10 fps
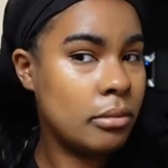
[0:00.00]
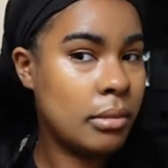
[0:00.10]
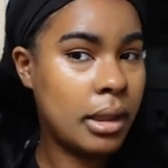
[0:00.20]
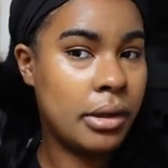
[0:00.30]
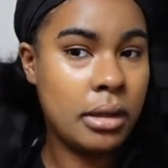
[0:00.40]

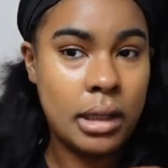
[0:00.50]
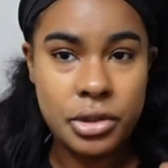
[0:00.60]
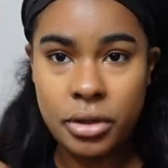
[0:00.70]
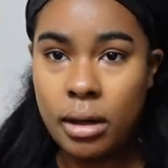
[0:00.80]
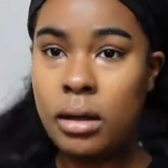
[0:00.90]
My hair did not
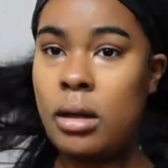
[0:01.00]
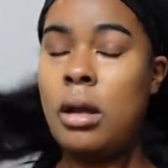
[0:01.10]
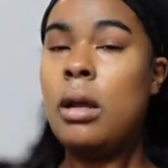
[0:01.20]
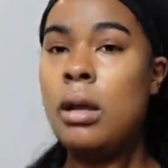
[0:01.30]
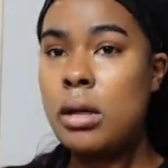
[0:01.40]
dry.
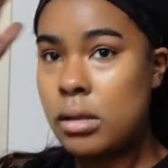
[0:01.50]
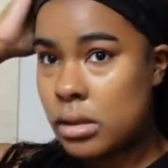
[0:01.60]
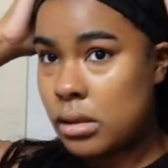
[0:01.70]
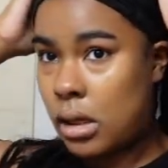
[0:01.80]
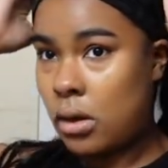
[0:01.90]

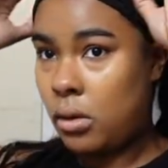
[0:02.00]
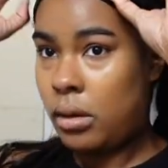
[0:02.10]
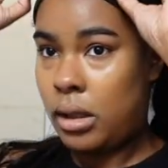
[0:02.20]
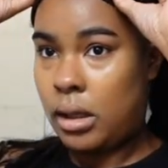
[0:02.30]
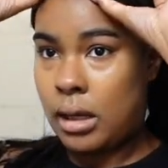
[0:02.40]
So
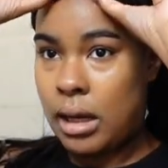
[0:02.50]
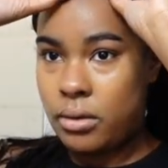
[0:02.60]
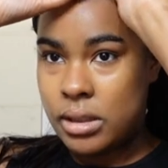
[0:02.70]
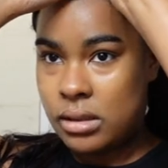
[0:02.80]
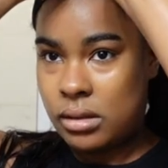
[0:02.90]
yeah, I
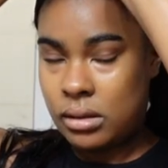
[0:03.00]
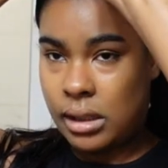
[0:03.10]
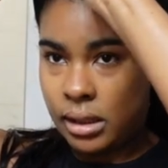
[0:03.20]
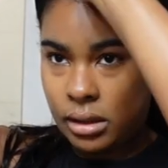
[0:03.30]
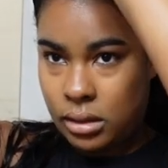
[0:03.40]
was
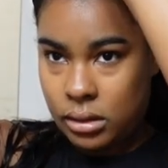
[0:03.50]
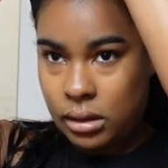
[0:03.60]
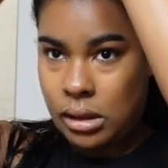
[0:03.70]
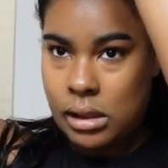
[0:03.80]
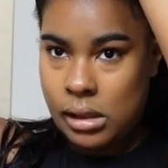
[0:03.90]
like,
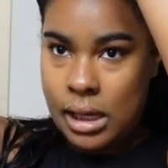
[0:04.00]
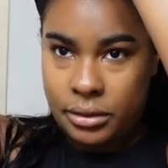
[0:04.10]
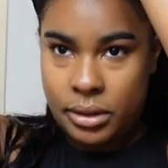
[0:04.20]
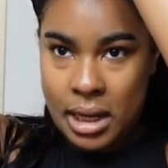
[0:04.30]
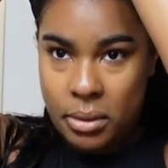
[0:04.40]
I
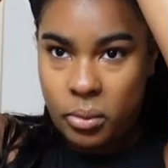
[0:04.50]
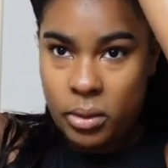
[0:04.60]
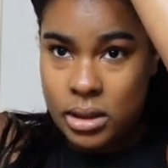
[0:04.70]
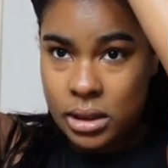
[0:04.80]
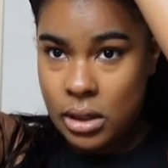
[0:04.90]
do not
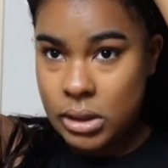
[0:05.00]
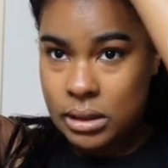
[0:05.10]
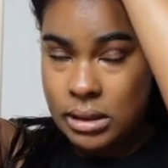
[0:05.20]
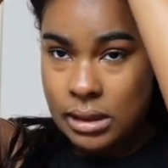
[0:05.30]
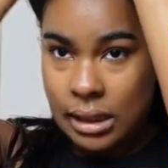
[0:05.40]
want to go to
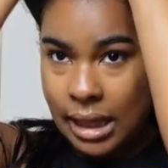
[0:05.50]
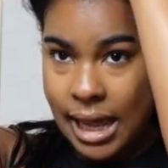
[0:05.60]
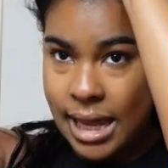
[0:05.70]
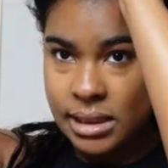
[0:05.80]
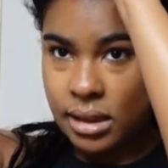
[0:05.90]
this
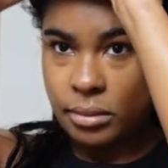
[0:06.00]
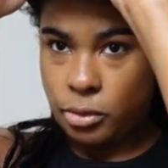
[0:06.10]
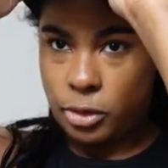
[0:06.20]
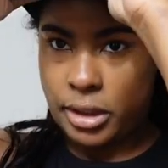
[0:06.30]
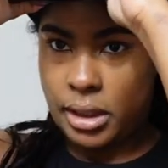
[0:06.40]
class in the
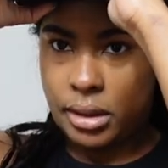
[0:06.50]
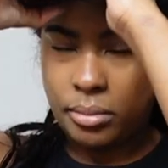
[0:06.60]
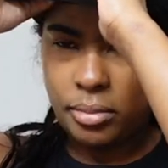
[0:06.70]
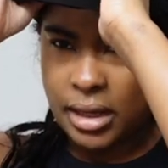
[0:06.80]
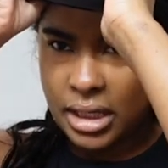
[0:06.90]
morning,
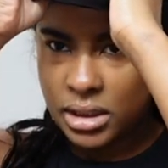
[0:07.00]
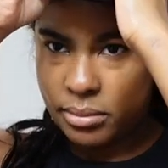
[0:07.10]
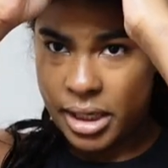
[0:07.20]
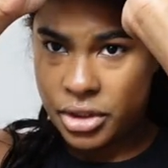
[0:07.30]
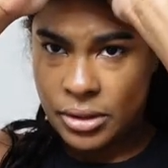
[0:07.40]
but I just
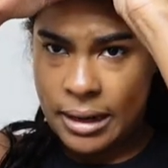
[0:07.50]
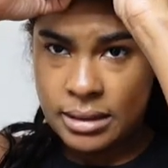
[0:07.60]
made sure I